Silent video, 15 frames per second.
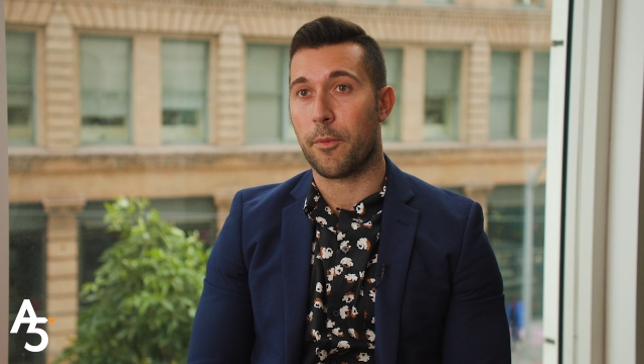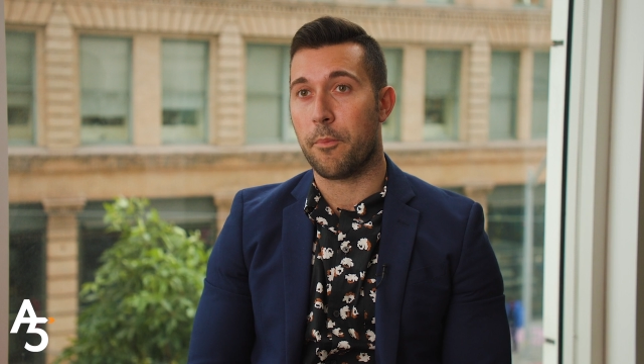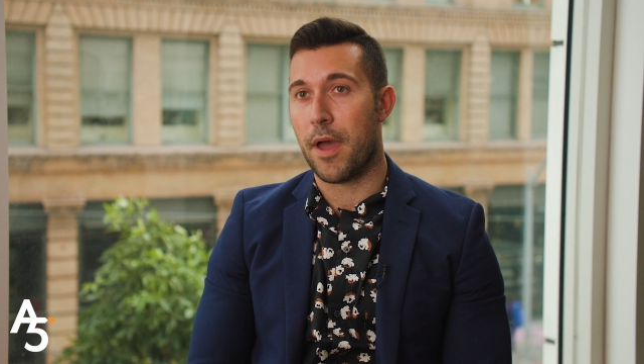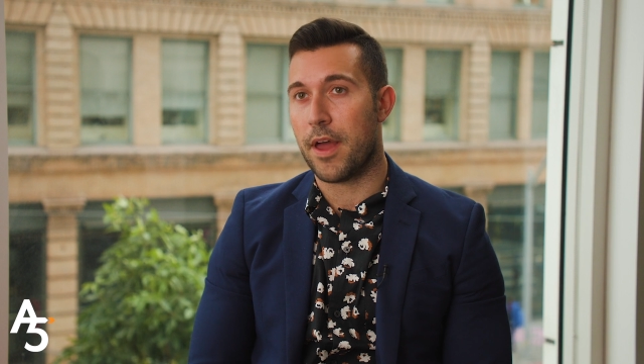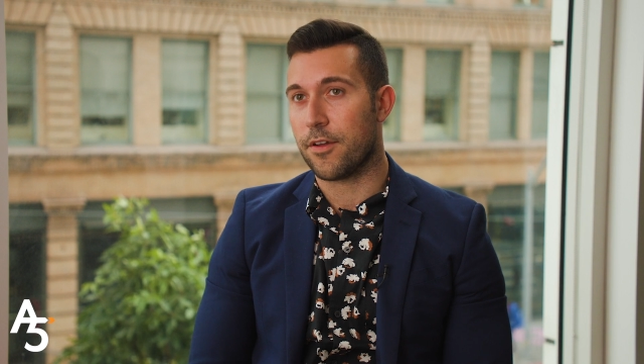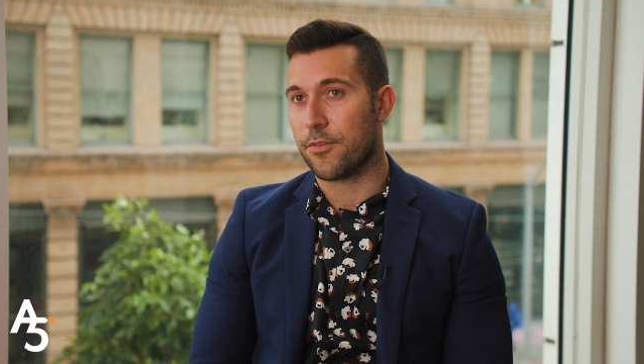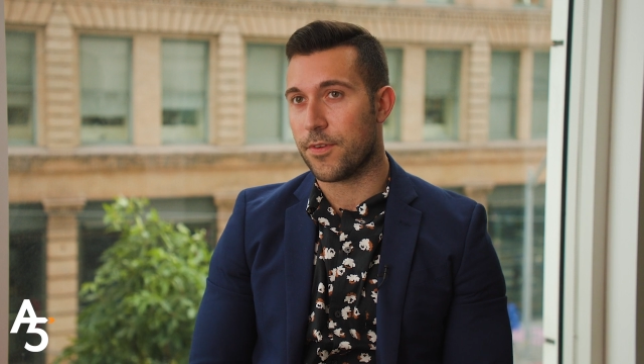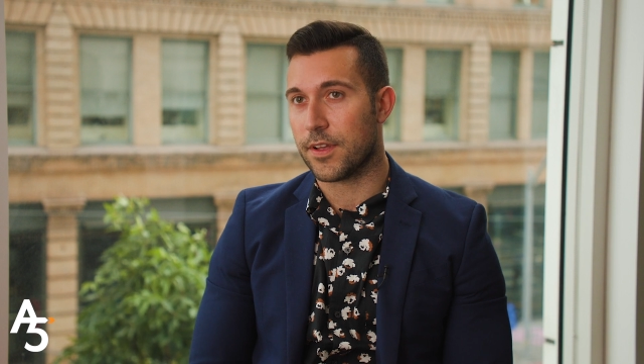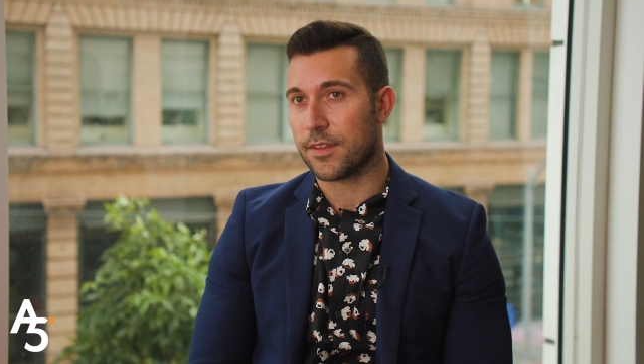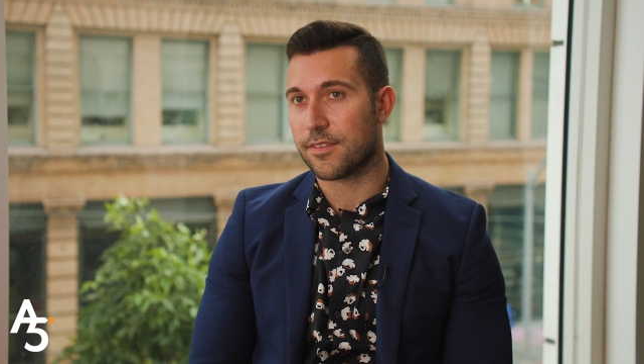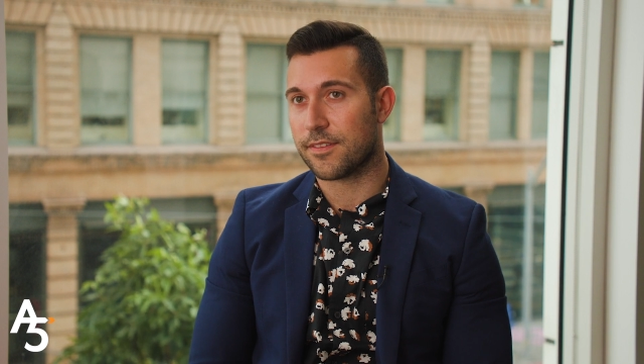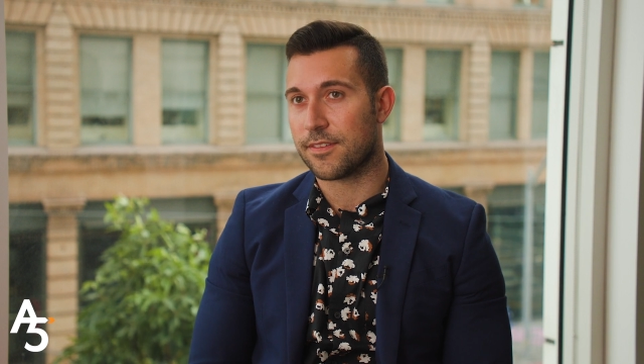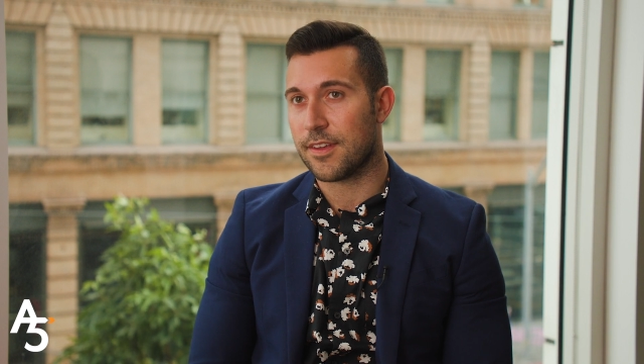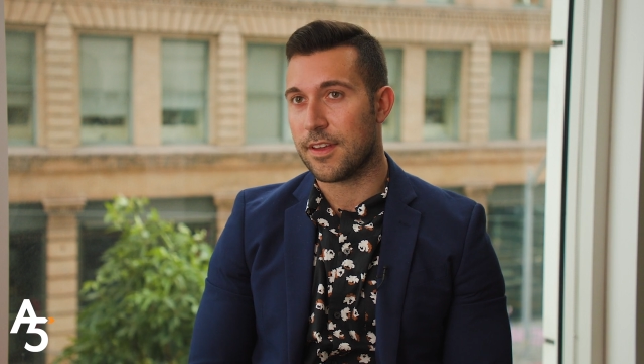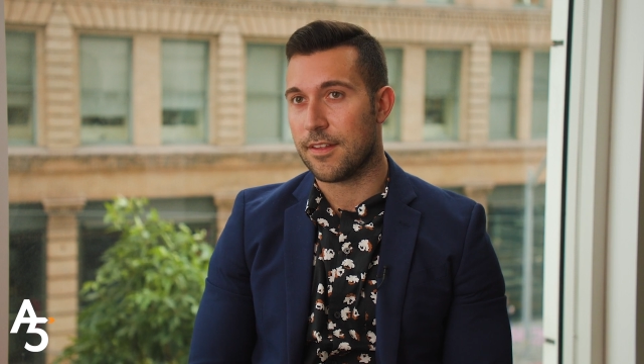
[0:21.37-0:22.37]

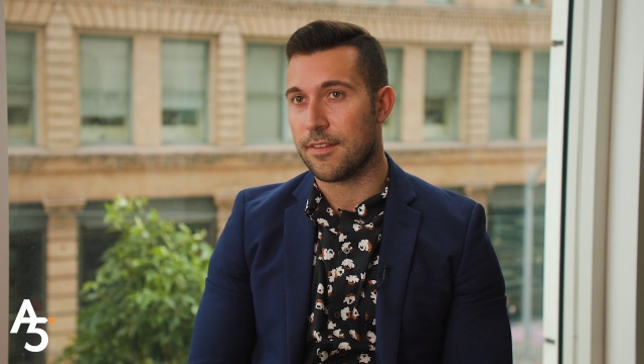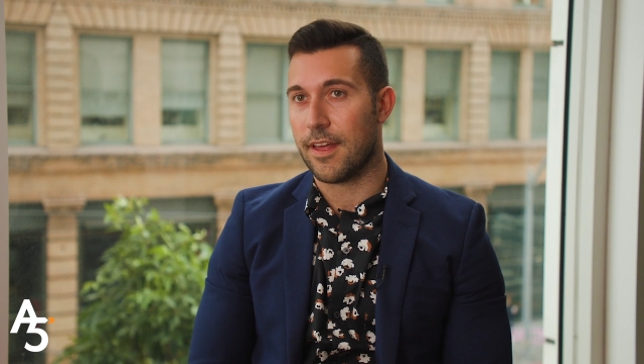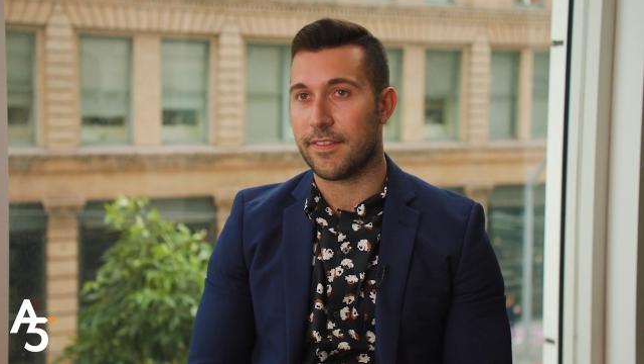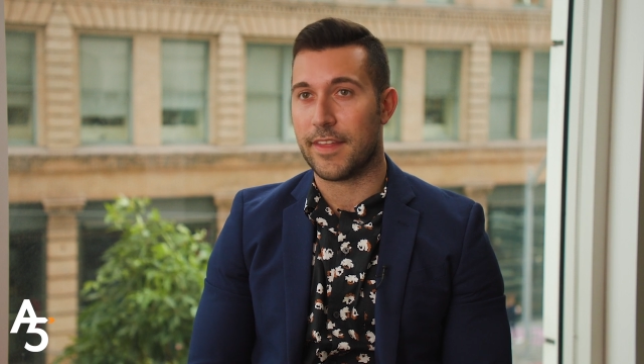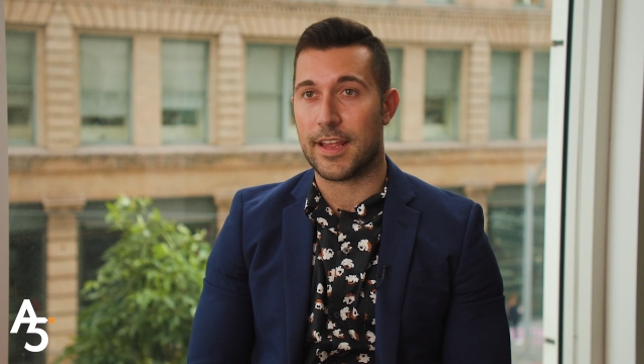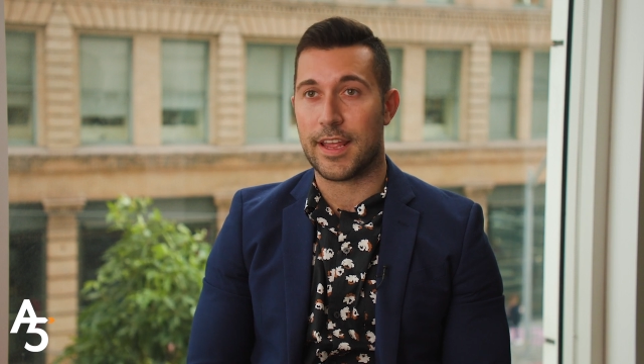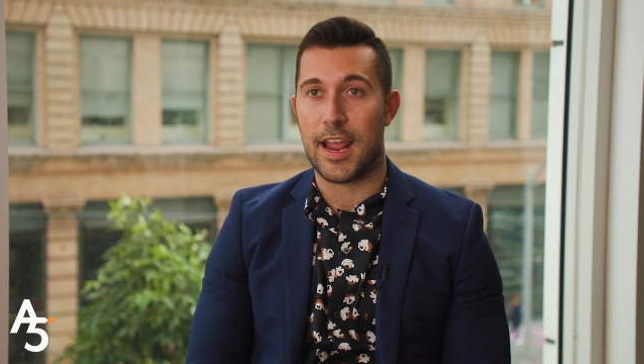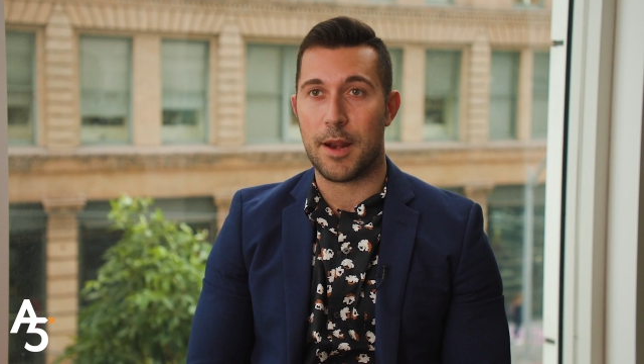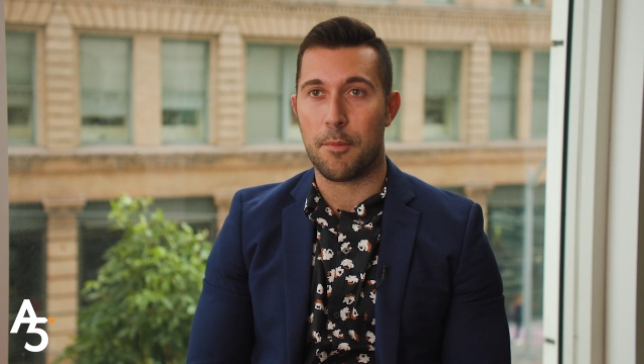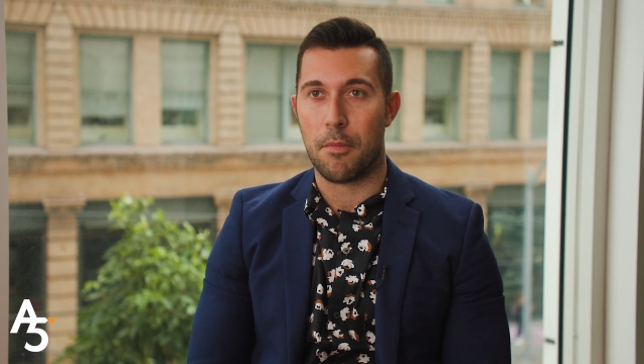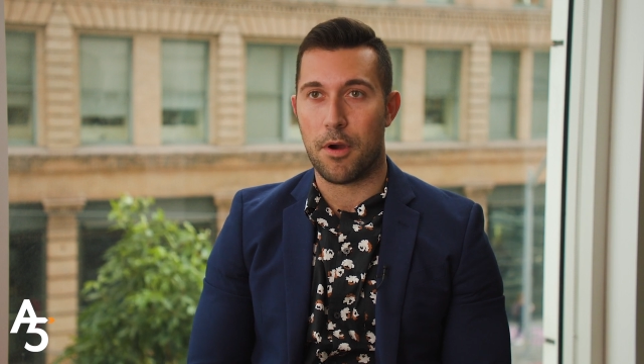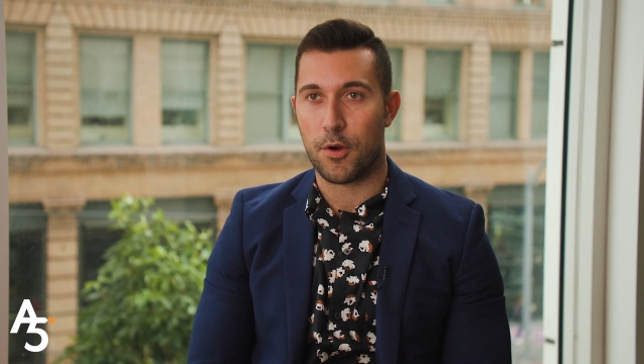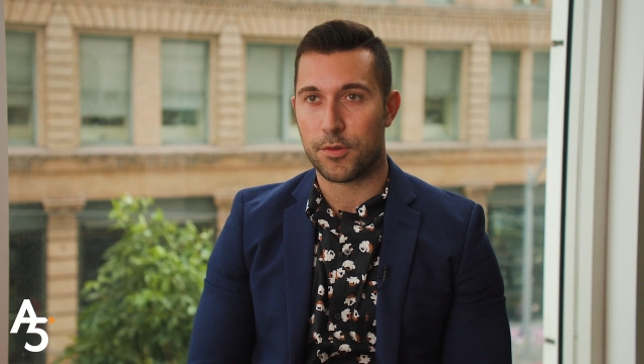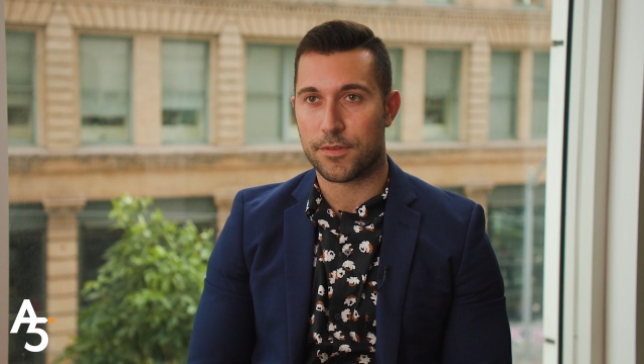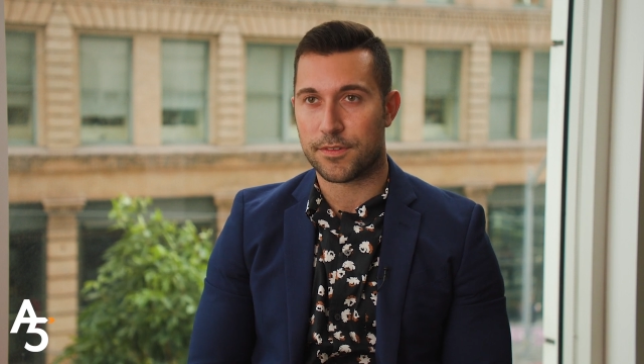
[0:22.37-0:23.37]
benefits that they gain
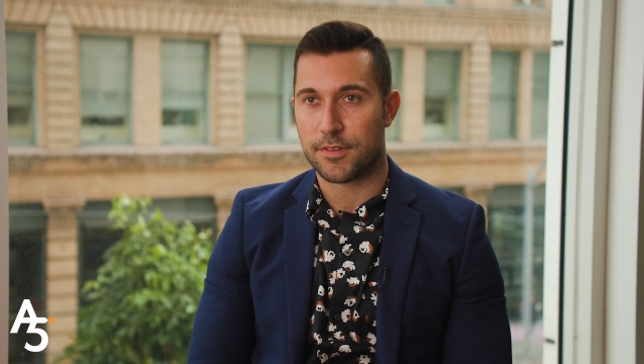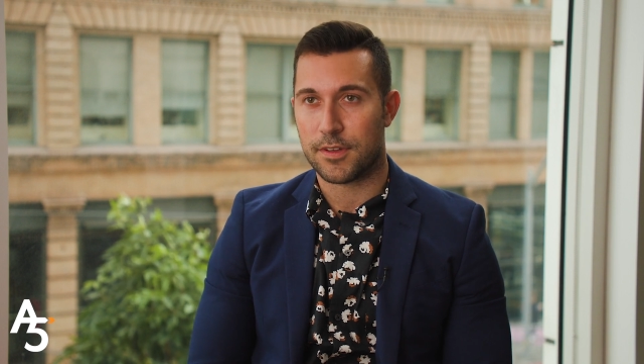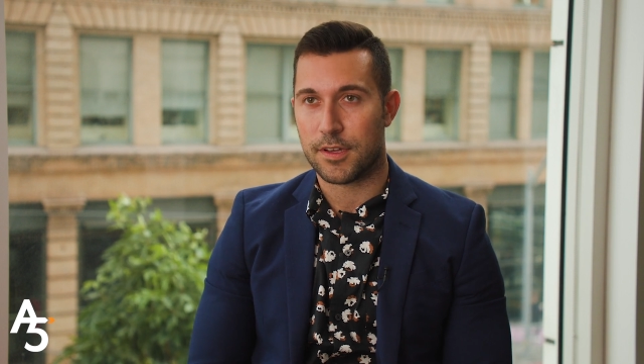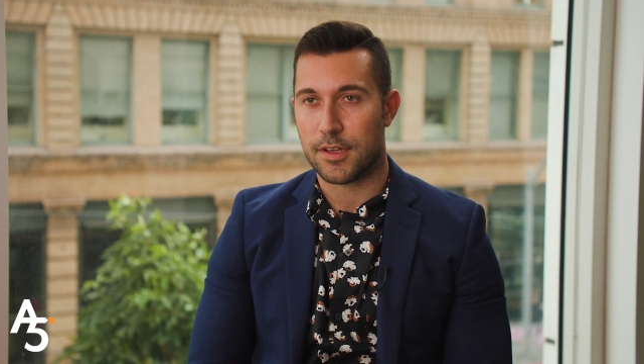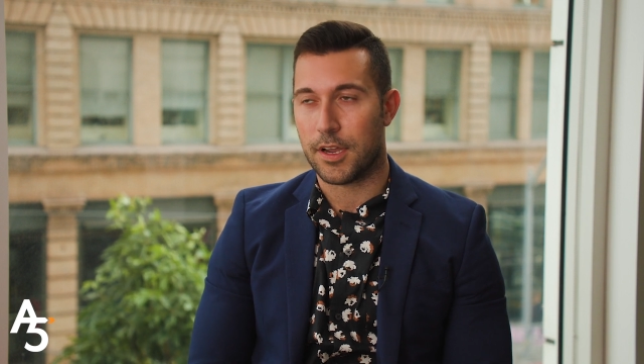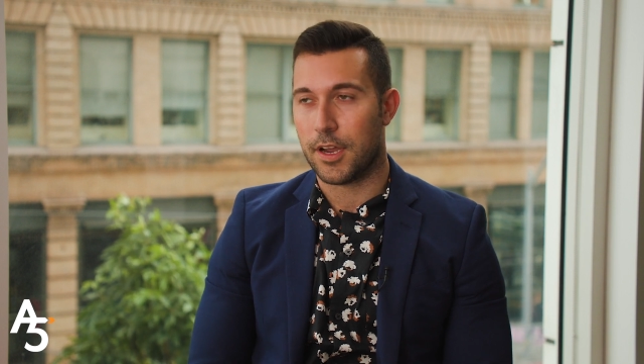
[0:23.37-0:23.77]
most